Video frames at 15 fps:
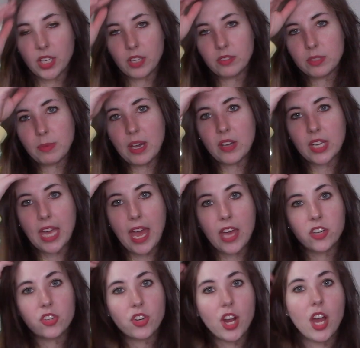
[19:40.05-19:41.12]
It was about
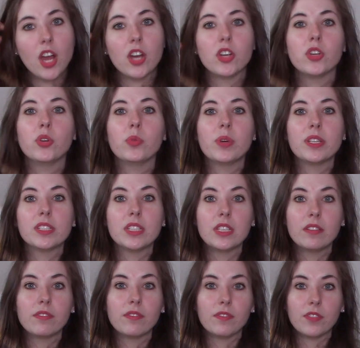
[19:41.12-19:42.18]
Kendra, who was
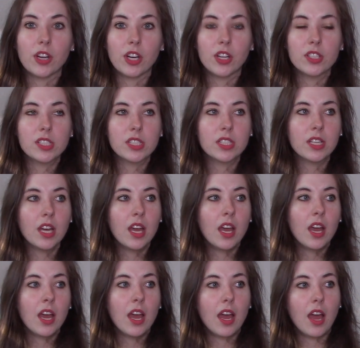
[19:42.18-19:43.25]
the first
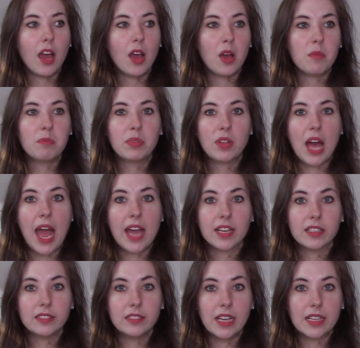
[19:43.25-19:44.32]

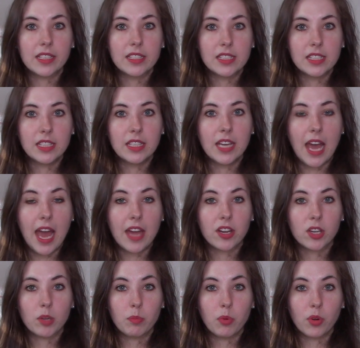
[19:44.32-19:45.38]
black legacy at
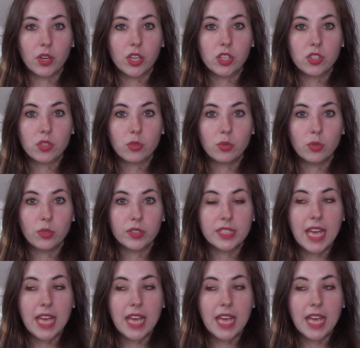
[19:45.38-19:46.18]
her boarding school.